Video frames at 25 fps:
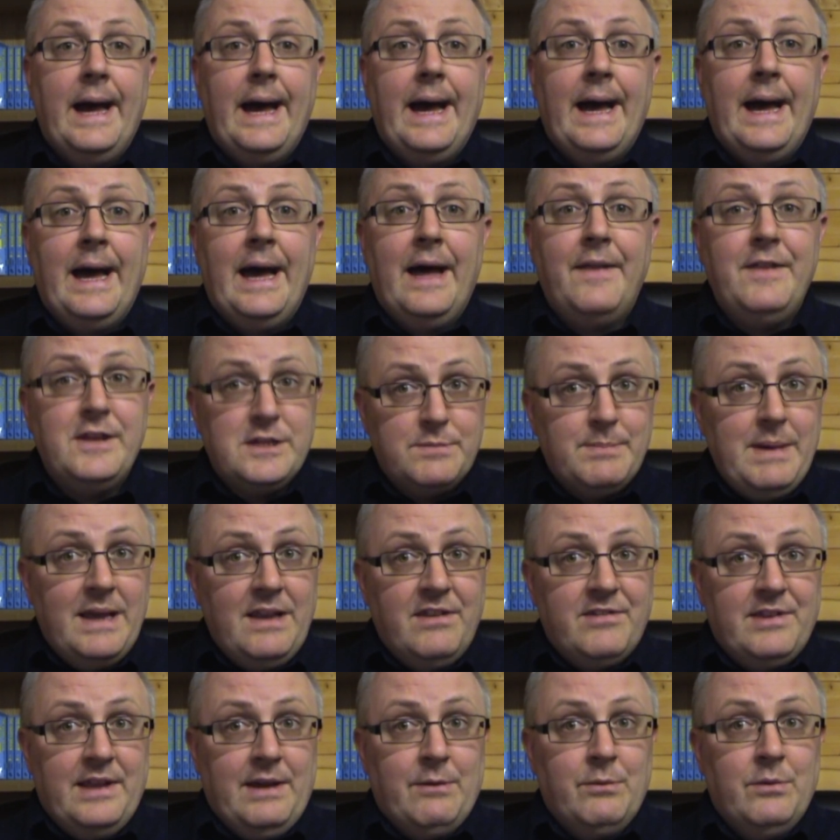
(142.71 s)
Uh, this
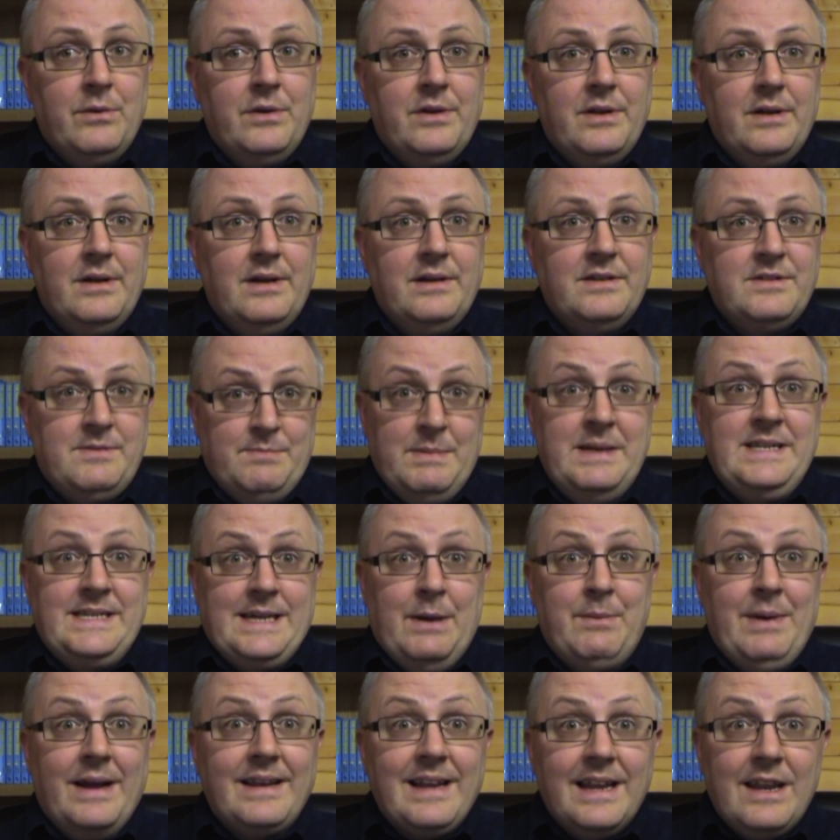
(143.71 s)
may sound this may
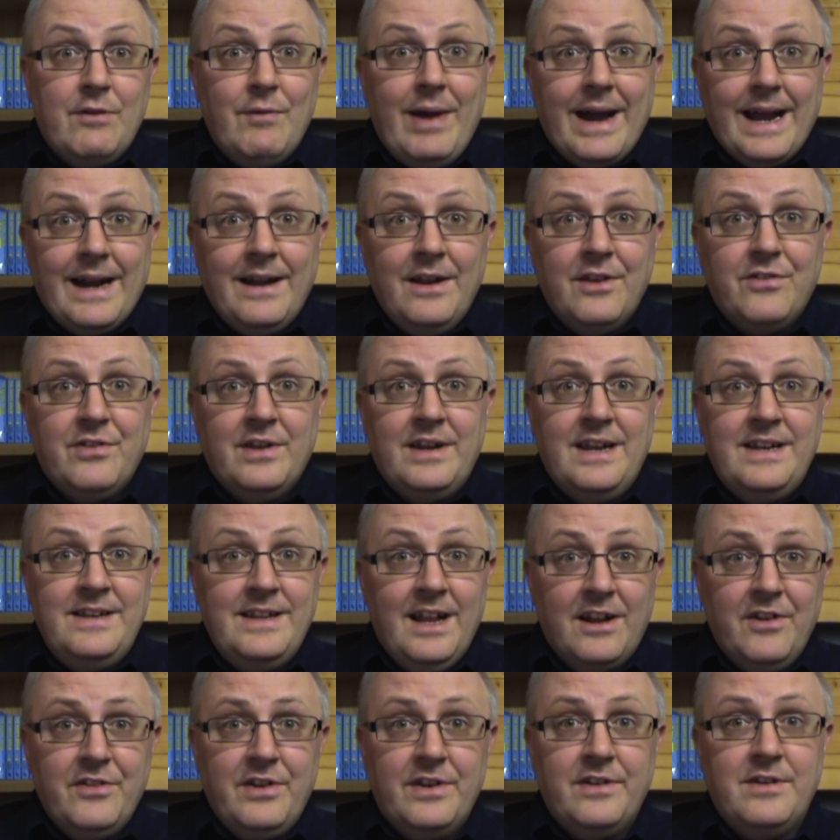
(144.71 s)
sound utterly reckless and
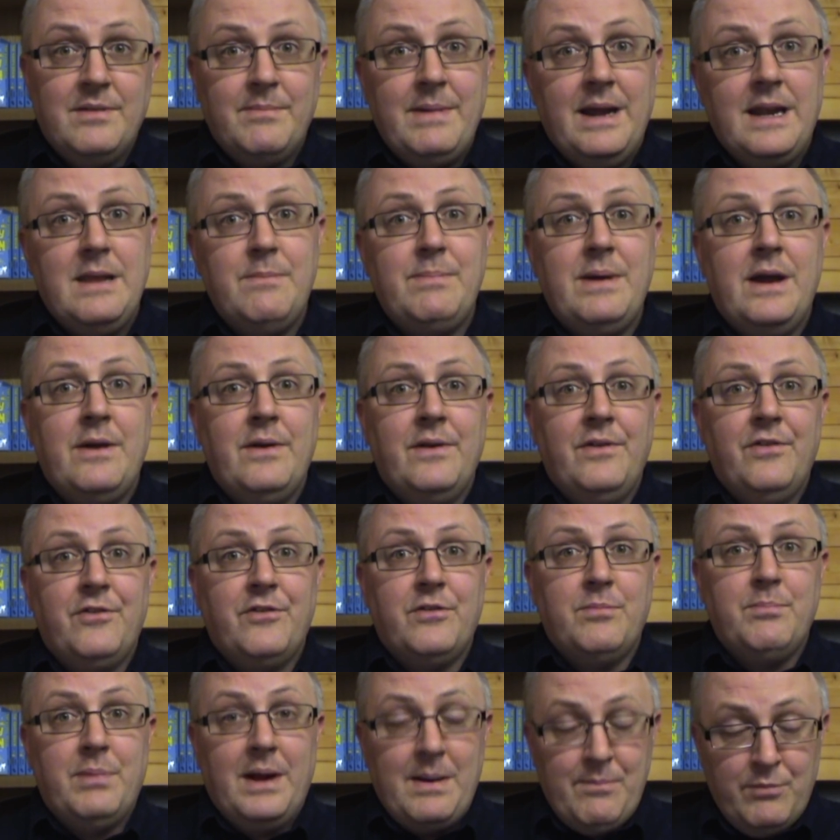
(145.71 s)
indulgent to many
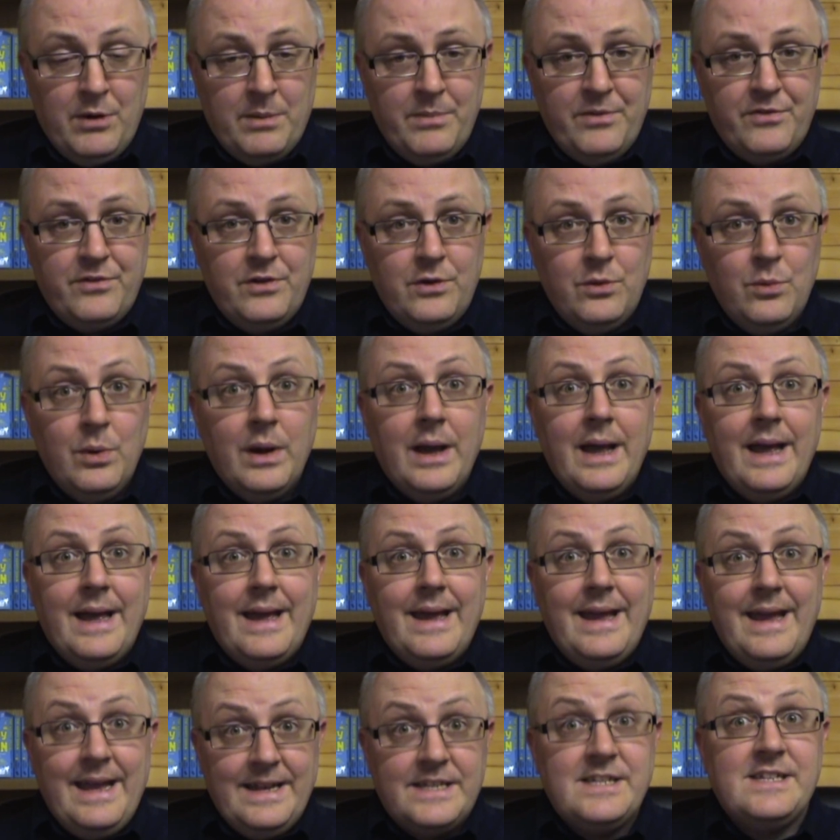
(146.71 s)
parents, but I promise you,
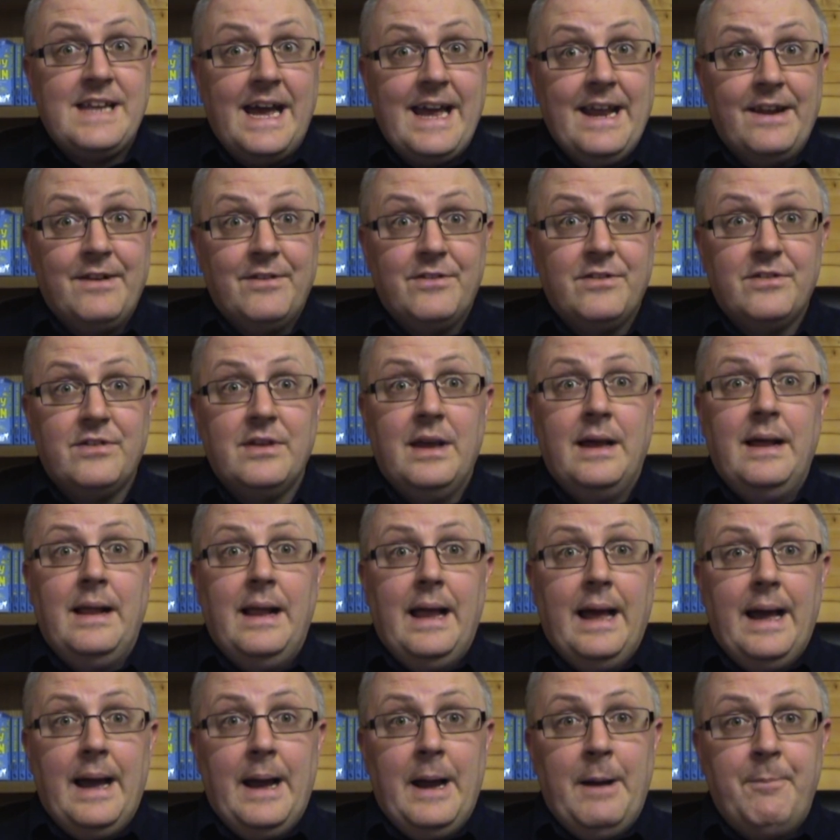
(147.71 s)
it's science.
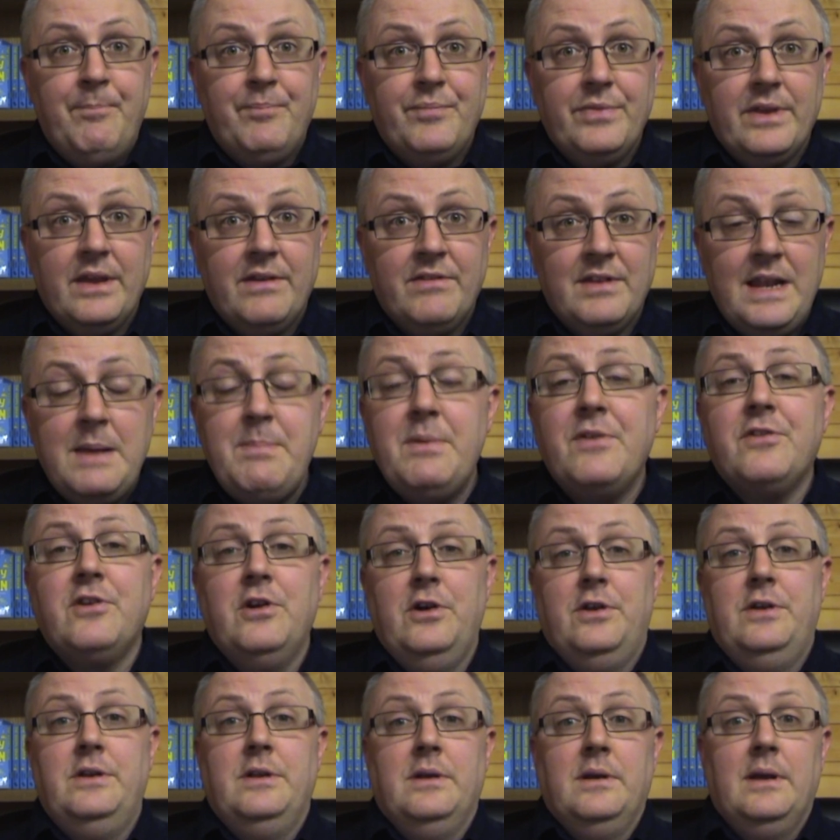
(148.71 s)
Um, sleep is
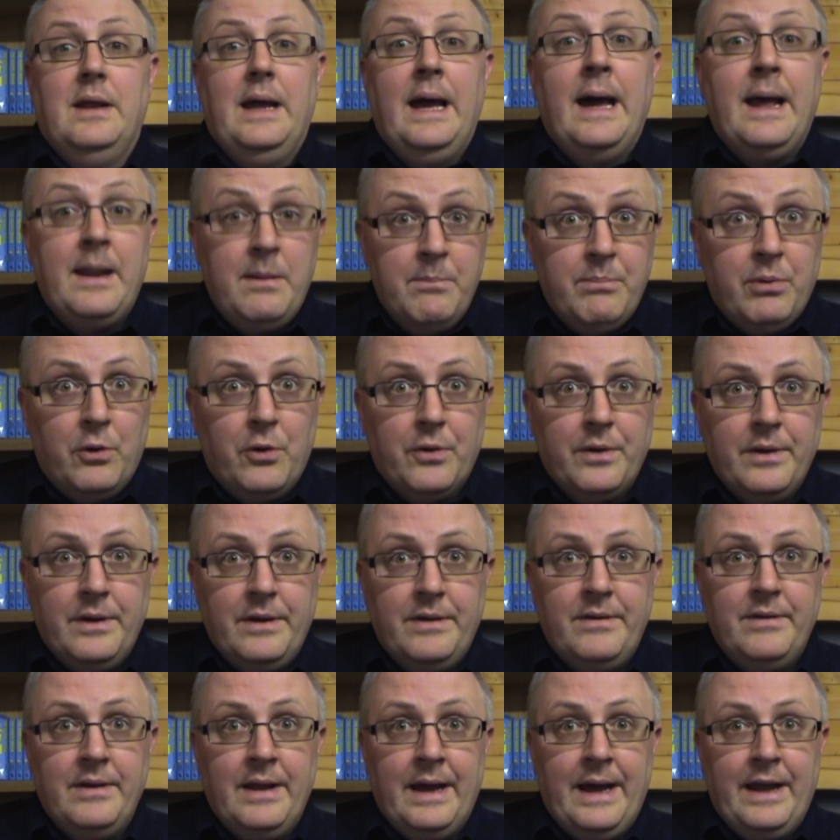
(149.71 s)
good and
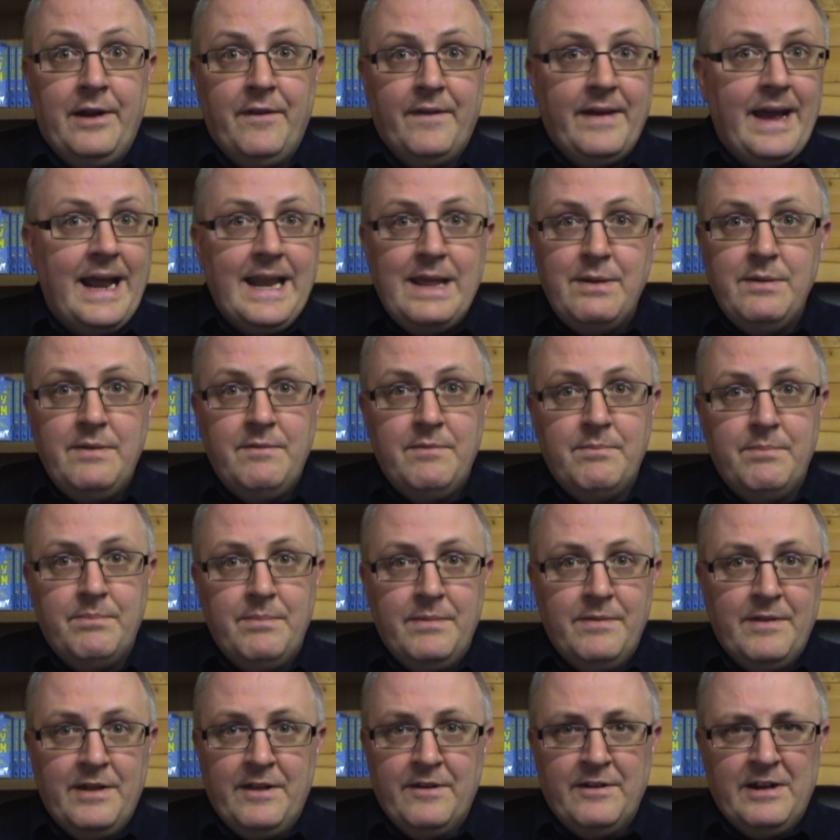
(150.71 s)
important. Uh, I don't think any
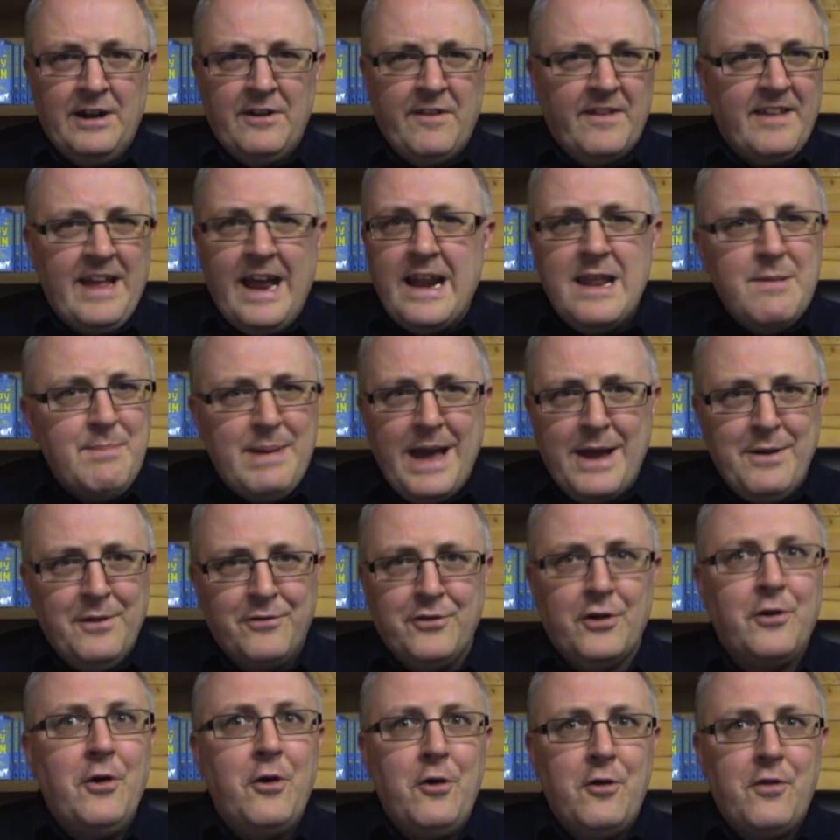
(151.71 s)
I don't think any
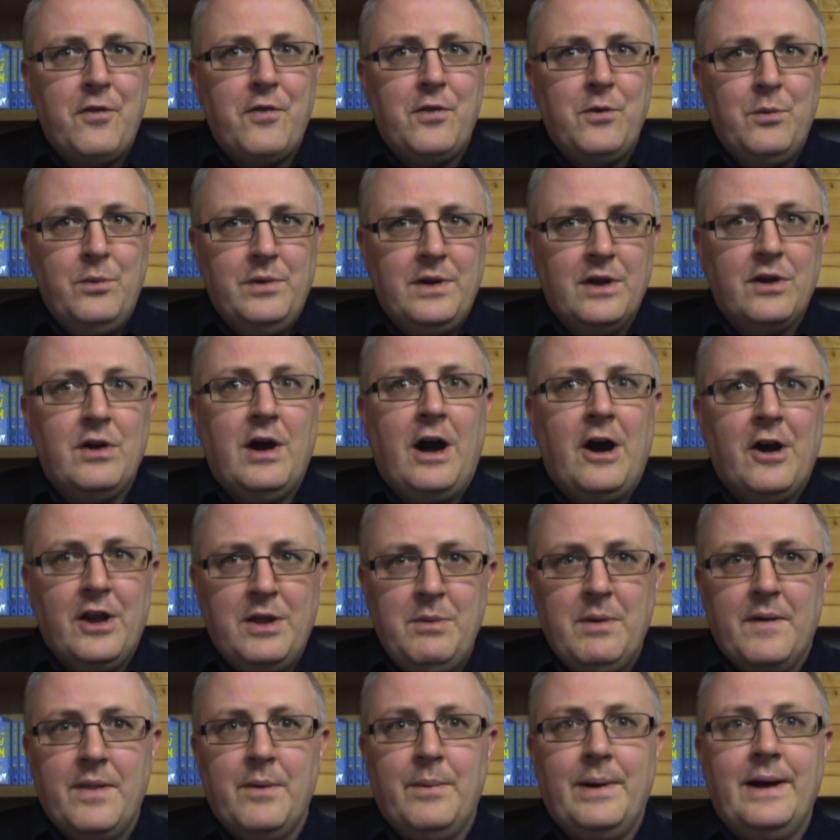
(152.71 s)
parents on earth would
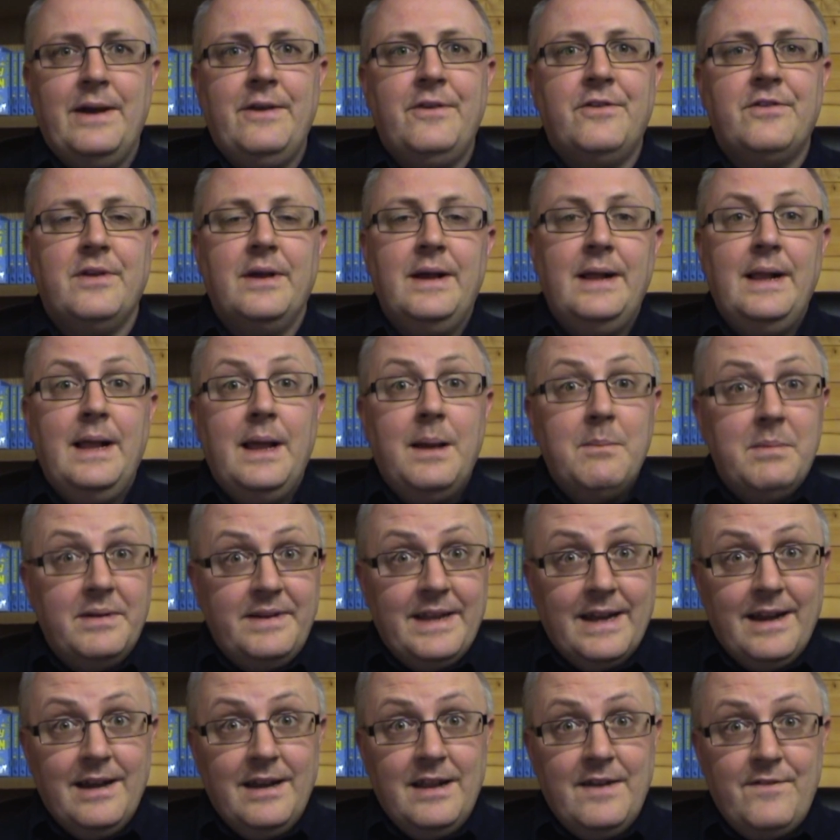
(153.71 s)
argue otherwise,
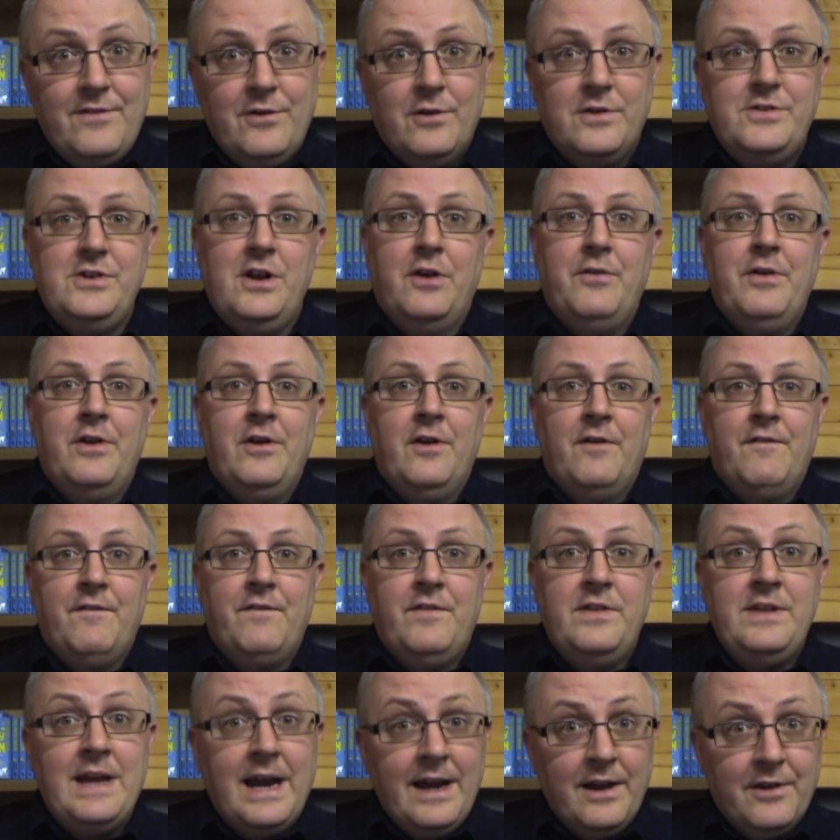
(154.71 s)
particularly if your children
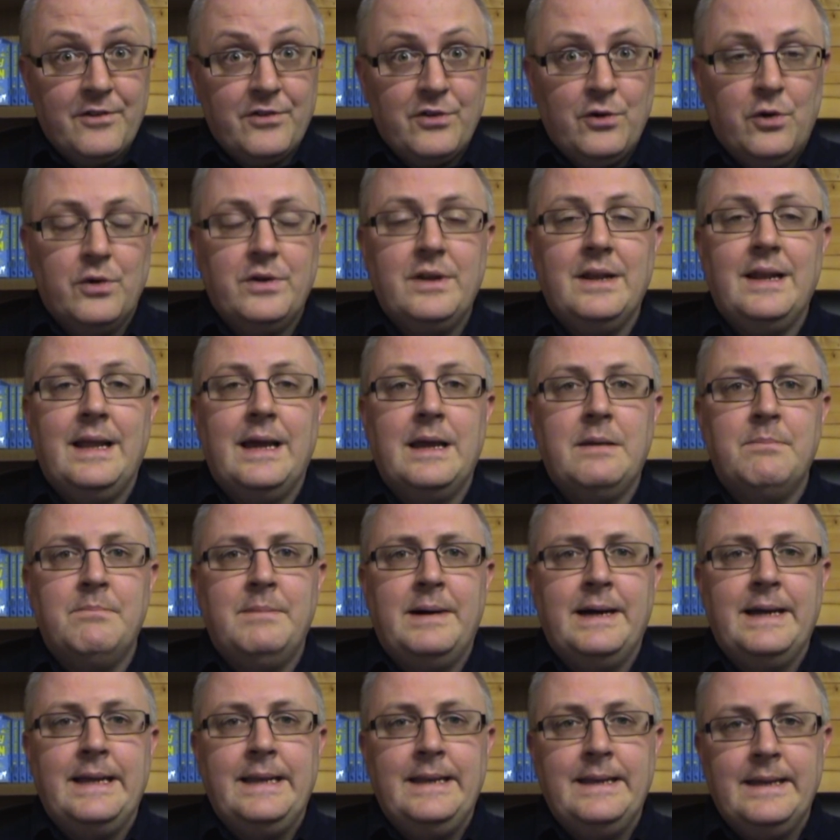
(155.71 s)
of the younger sort like
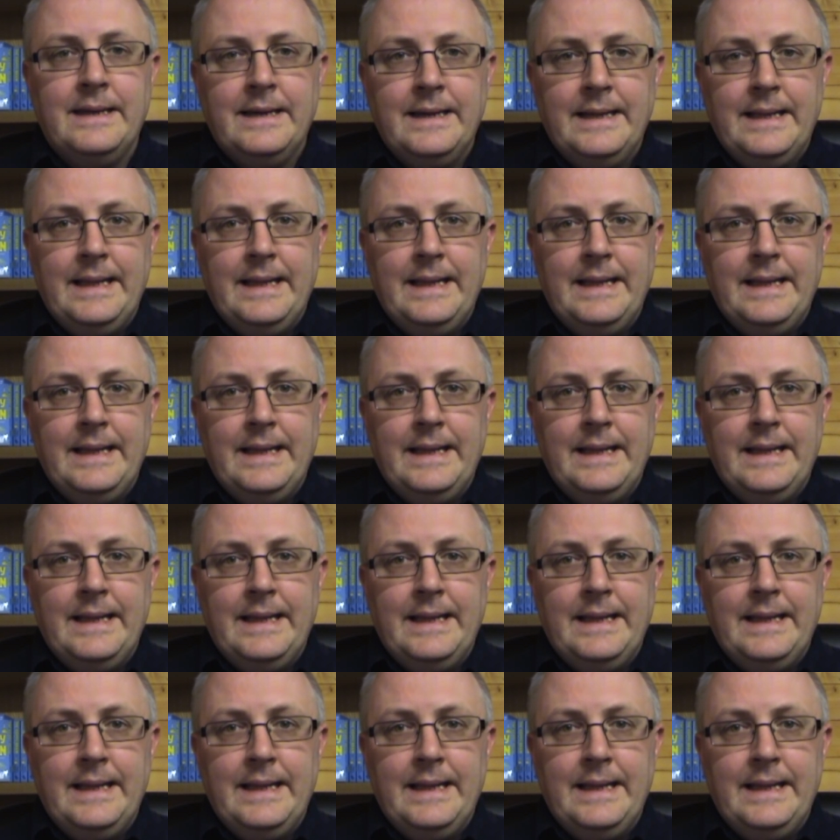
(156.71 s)
mine.